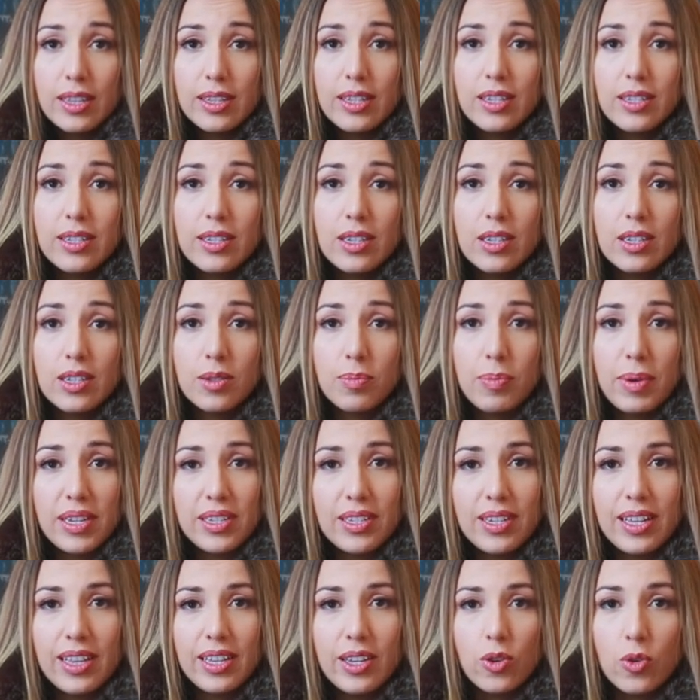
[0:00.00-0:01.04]
This is
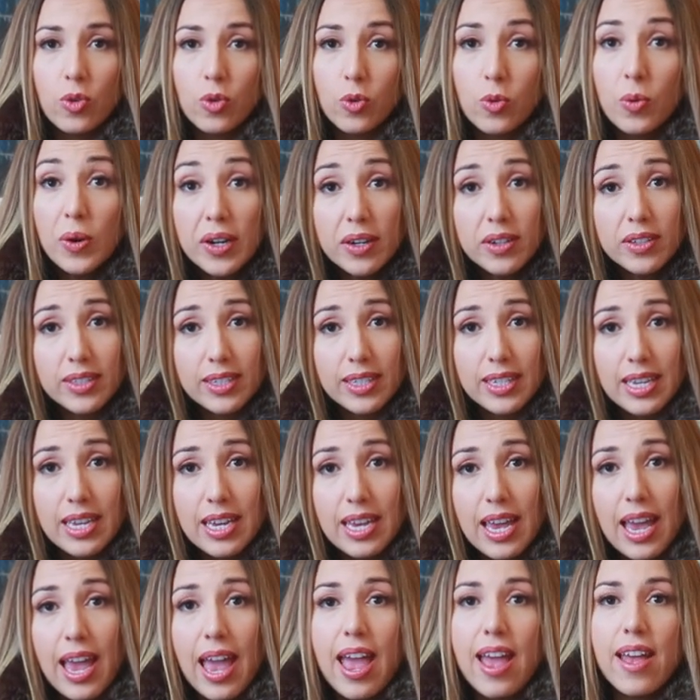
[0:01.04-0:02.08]
basically your
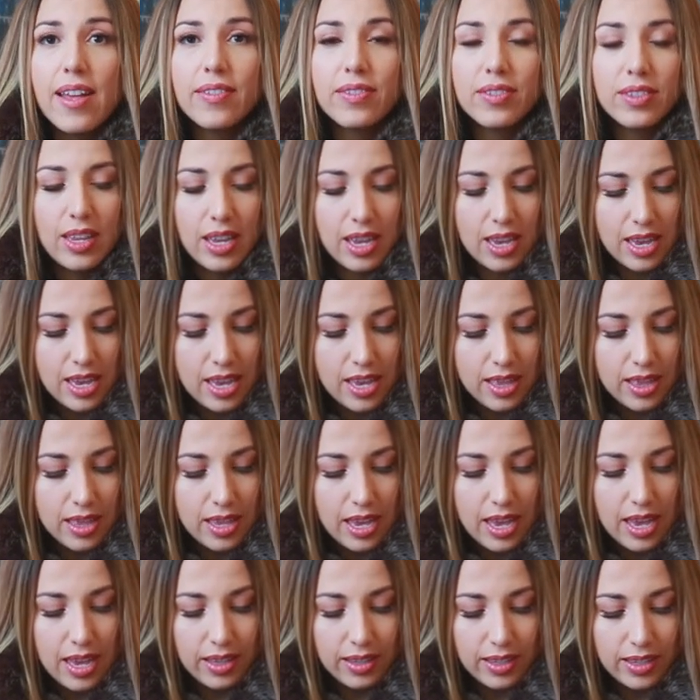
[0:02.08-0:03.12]
warranty, and in
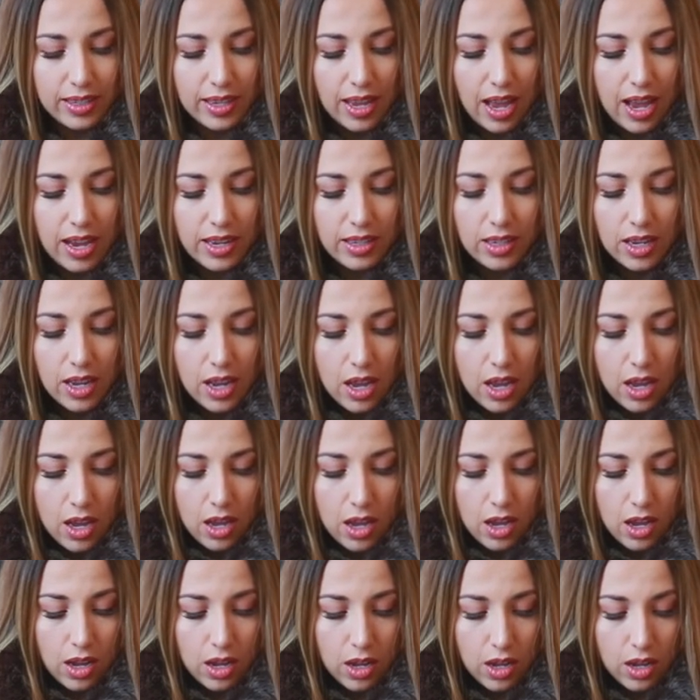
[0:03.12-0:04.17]
the inside
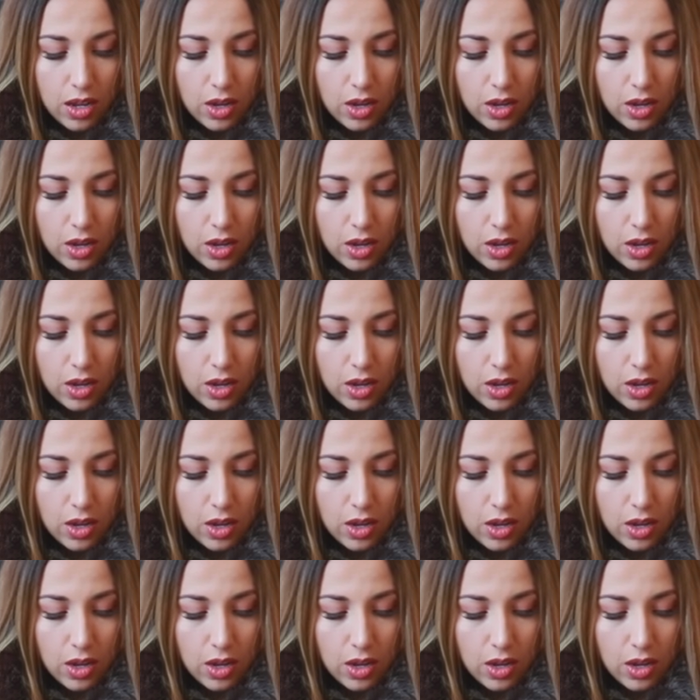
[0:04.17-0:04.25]
uh,